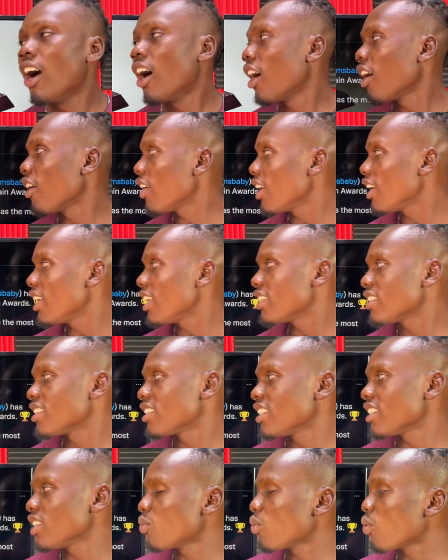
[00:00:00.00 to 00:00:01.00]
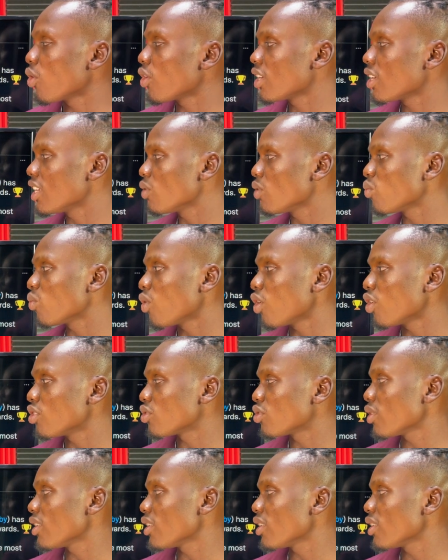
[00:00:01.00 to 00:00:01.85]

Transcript: All right, let's see what he won.